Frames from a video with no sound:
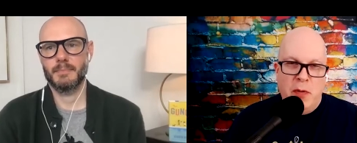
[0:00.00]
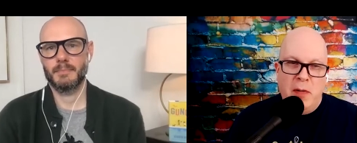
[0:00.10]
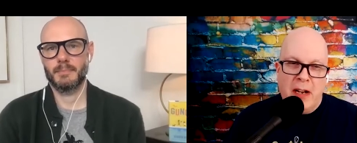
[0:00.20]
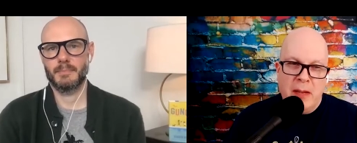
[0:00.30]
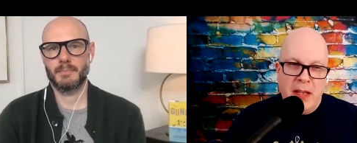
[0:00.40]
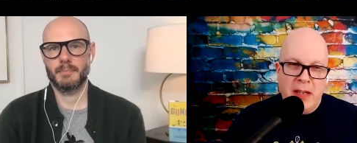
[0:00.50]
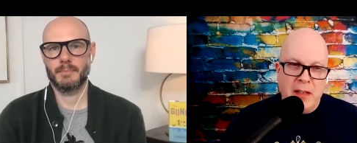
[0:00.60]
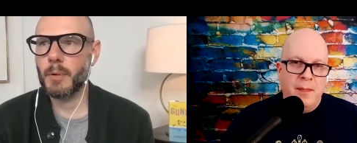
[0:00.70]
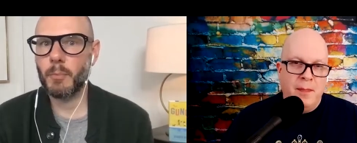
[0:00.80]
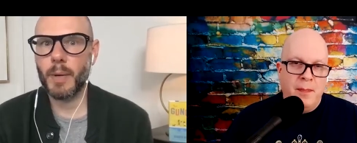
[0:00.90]
Speaker 1: would
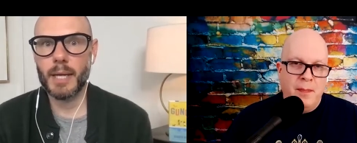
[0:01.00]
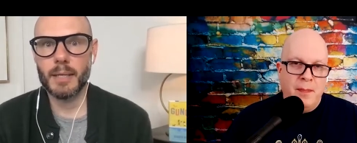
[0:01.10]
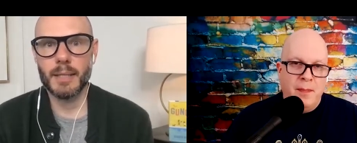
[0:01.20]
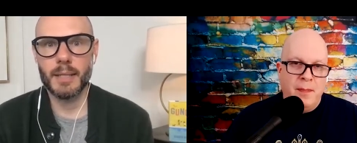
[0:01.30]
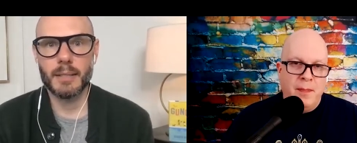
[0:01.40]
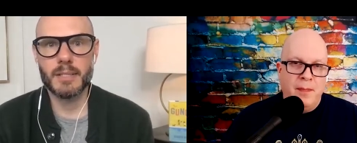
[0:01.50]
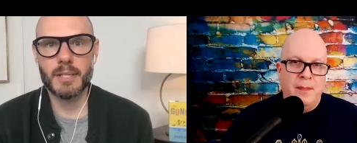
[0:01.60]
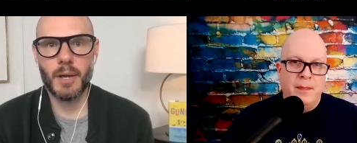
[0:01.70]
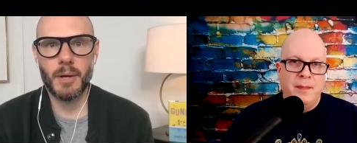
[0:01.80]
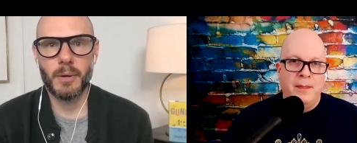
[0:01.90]
recommend?
Speaker 2: Well,
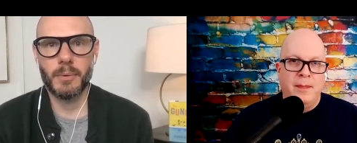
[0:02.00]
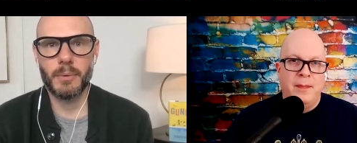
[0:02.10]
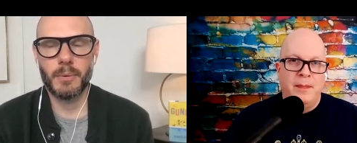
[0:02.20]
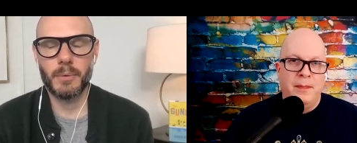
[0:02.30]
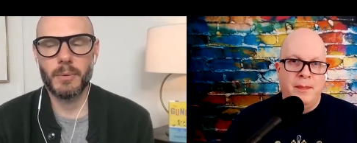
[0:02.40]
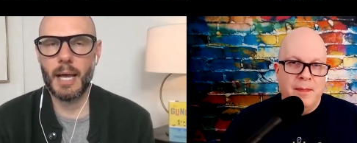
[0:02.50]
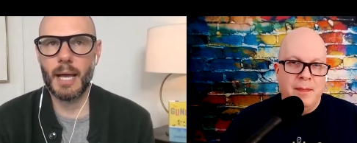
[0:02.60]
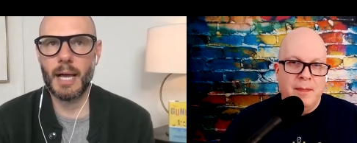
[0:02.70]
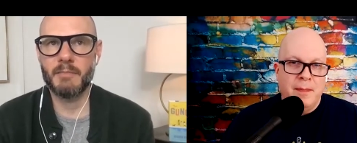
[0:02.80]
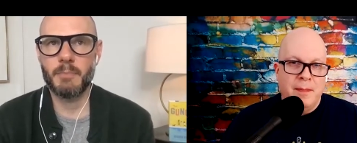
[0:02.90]
so
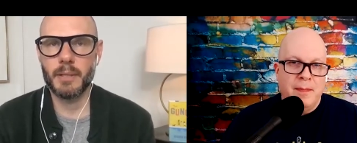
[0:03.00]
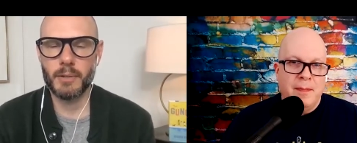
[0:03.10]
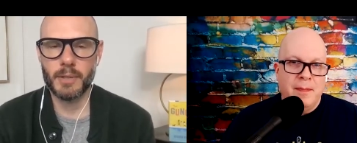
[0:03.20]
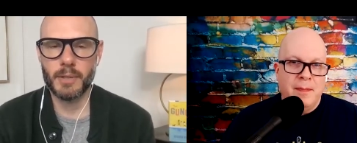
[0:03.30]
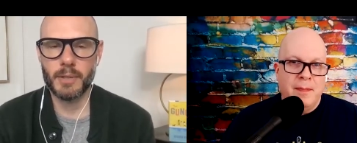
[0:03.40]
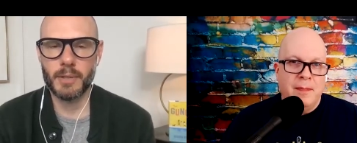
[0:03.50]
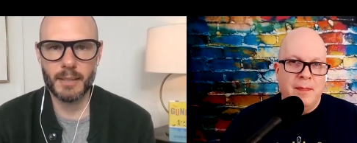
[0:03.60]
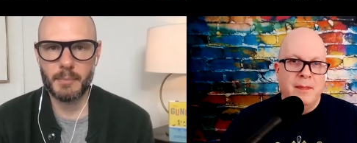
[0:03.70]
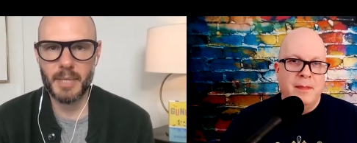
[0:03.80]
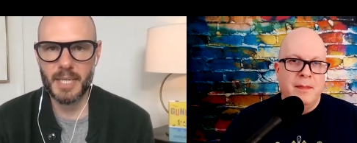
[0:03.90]
I've been looking
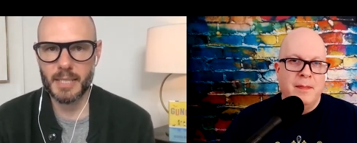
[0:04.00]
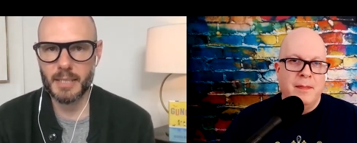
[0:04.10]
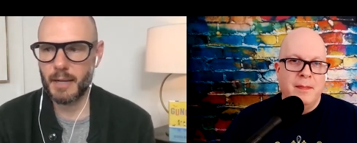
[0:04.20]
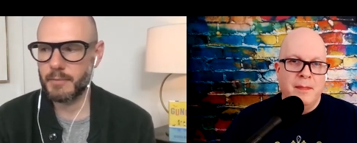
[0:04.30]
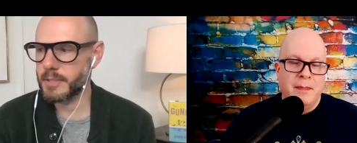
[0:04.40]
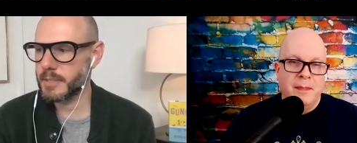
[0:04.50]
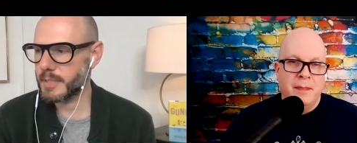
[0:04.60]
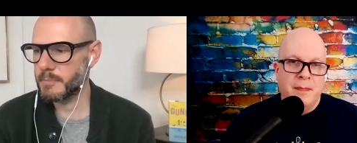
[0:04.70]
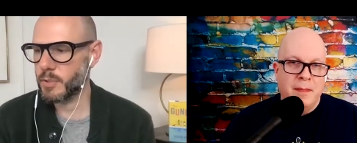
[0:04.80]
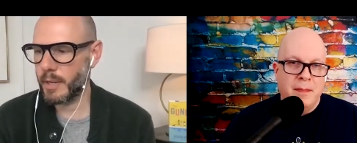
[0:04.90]
at comedic
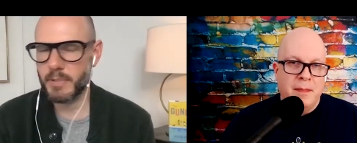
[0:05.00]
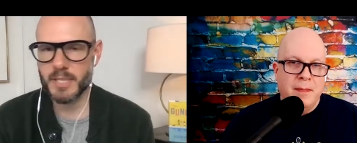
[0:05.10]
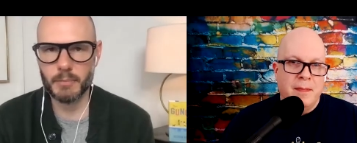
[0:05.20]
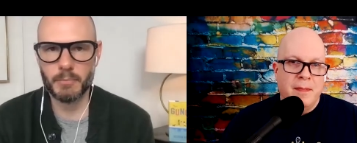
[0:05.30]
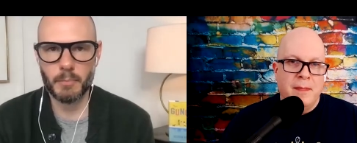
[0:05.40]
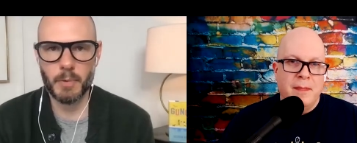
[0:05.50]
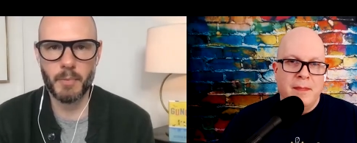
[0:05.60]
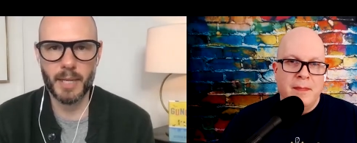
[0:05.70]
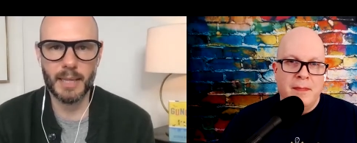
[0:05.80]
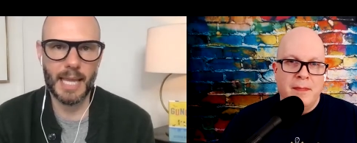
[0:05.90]
novels. So I recently
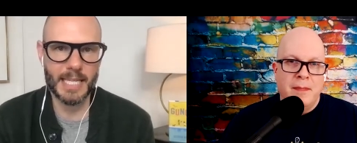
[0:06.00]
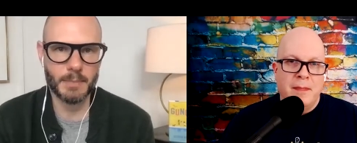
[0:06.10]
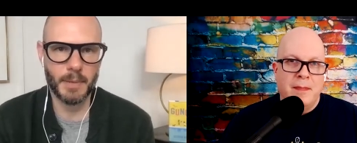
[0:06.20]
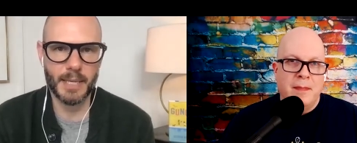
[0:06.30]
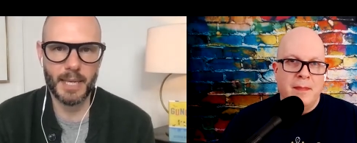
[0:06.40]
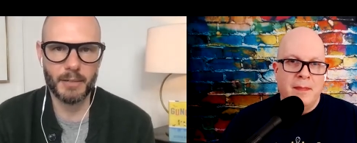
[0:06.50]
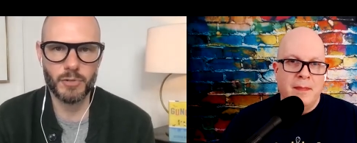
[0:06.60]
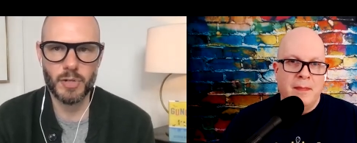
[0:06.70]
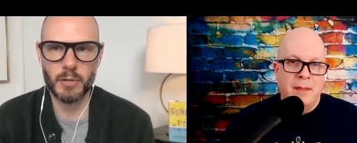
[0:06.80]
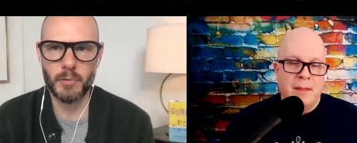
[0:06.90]
reread Less by Andrew
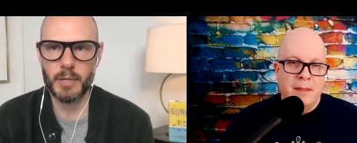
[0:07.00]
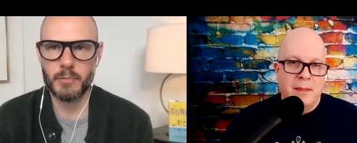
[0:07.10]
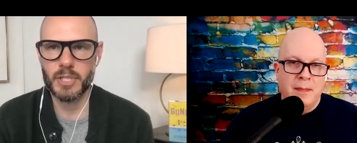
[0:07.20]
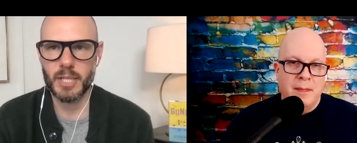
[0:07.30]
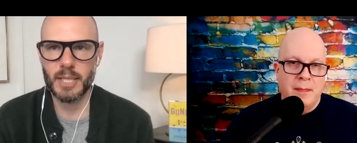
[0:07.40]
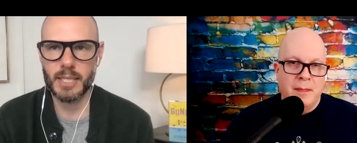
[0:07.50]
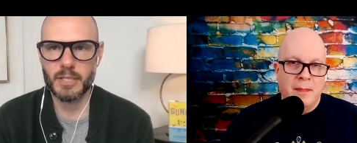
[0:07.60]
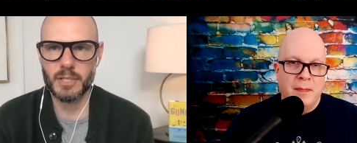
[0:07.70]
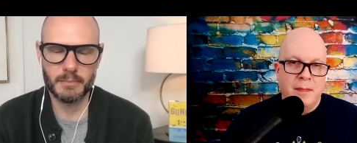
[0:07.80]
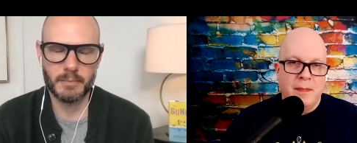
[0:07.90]
Sean Greer, which I think
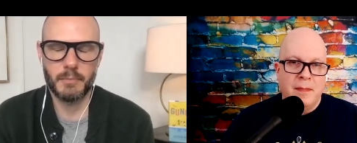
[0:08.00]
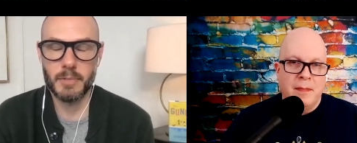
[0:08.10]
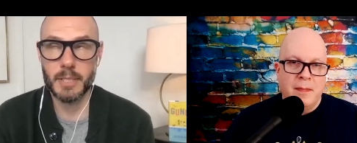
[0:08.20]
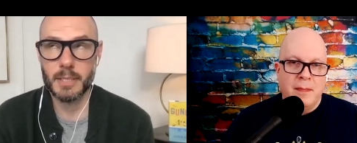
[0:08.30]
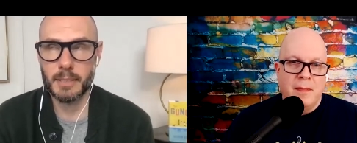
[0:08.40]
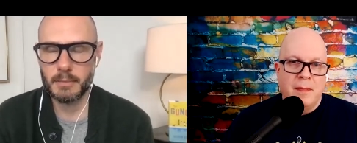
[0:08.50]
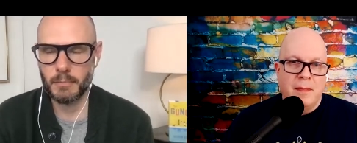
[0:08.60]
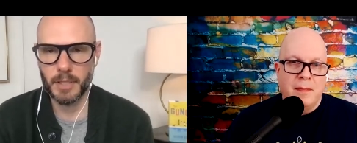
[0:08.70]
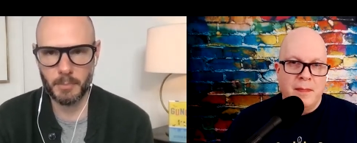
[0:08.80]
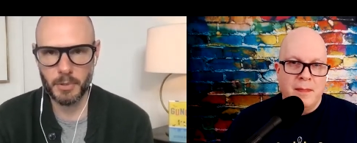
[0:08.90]
is just obviously
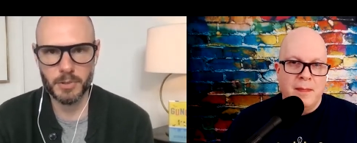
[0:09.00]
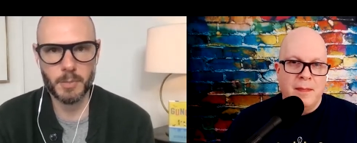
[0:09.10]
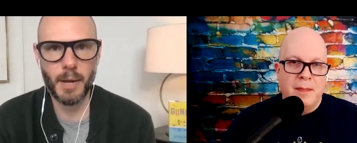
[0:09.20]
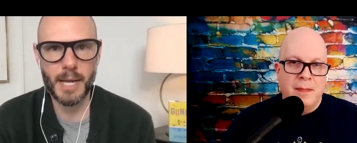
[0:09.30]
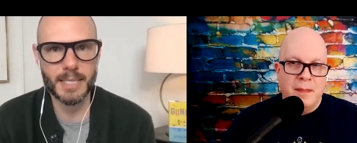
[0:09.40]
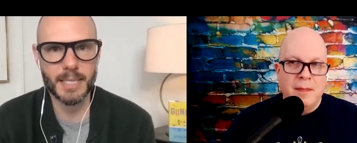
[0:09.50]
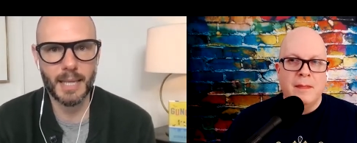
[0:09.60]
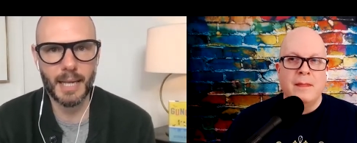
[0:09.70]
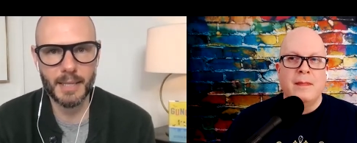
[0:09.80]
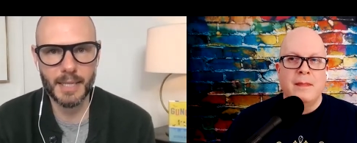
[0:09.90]
won the Pulitzer Prize.
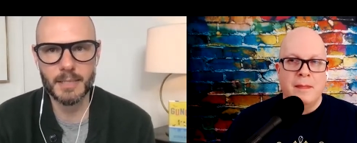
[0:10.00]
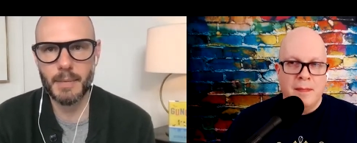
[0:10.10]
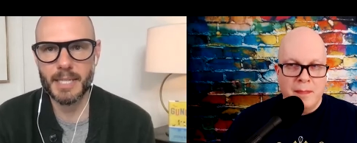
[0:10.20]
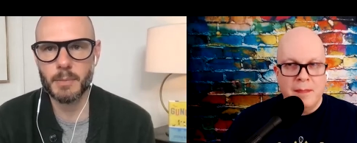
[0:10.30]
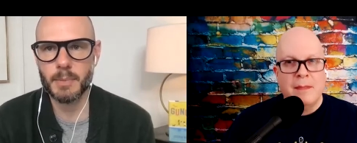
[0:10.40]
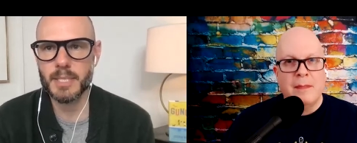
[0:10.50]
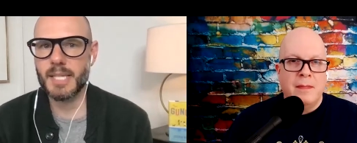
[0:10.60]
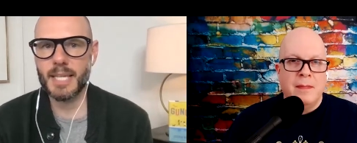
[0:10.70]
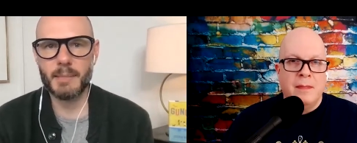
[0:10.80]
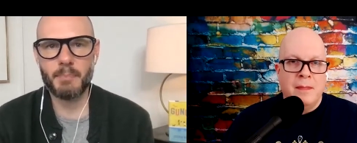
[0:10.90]
I think it's a masterpiece.
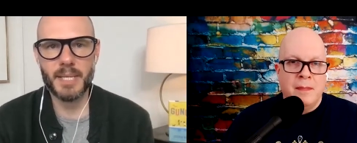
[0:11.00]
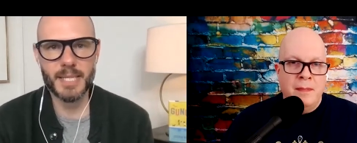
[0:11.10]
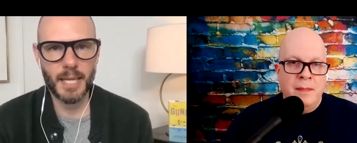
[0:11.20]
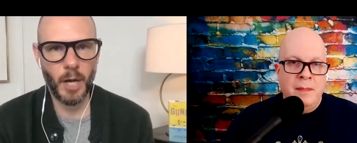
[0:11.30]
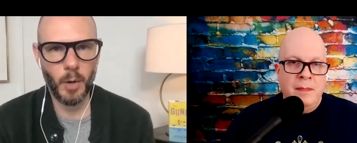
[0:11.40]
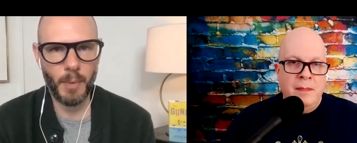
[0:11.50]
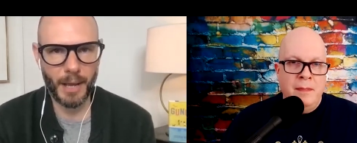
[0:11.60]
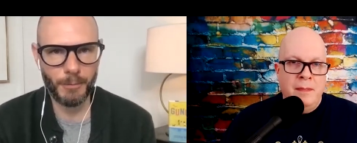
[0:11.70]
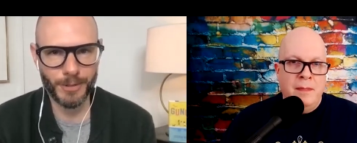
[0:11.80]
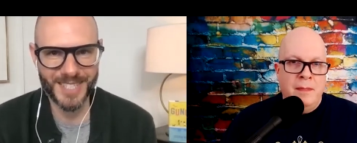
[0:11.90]
To keep peace at home,
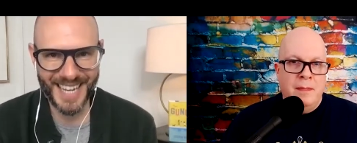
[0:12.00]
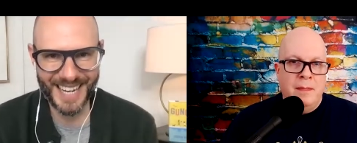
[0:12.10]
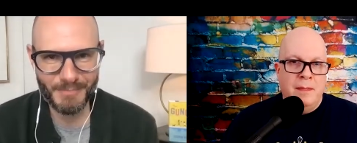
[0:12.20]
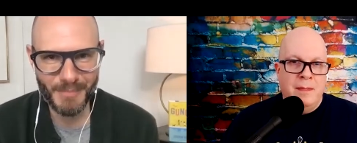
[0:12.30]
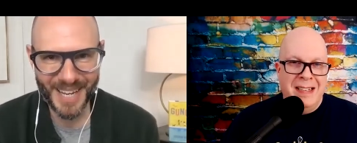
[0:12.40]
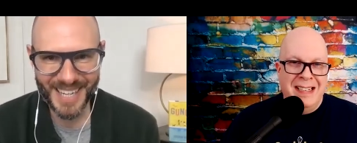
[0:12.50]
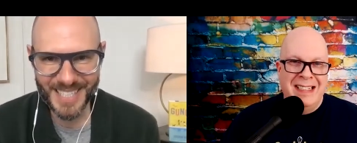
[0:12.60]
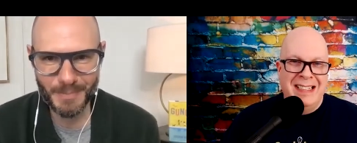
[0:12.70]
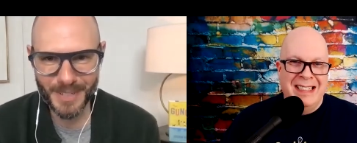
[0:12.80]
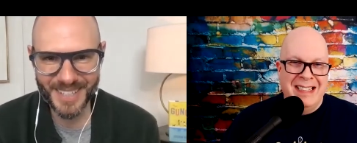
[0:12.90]
I will say my
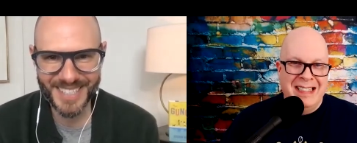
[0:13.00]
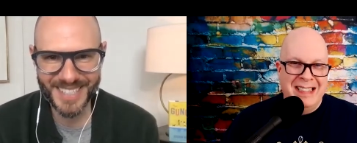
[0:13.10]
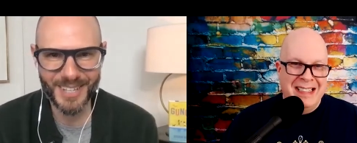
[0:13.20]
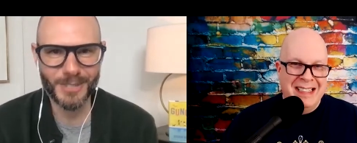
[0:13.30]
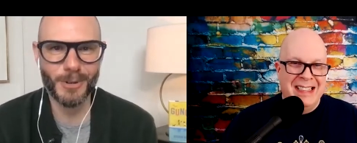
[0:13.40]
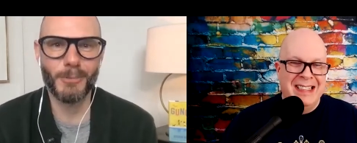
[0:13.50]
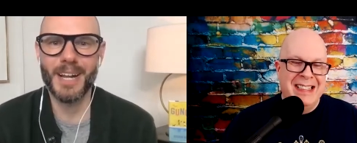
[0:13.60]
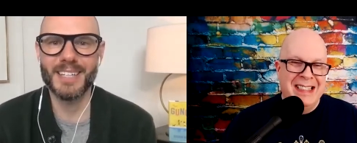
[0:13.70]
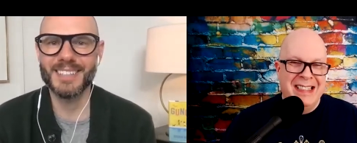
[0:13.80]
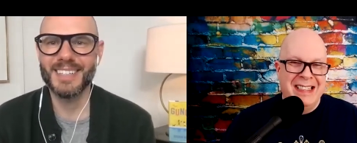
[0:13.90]
husband is also a
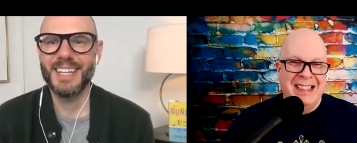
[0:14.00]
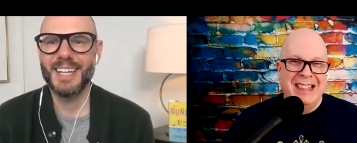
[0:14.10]
writer.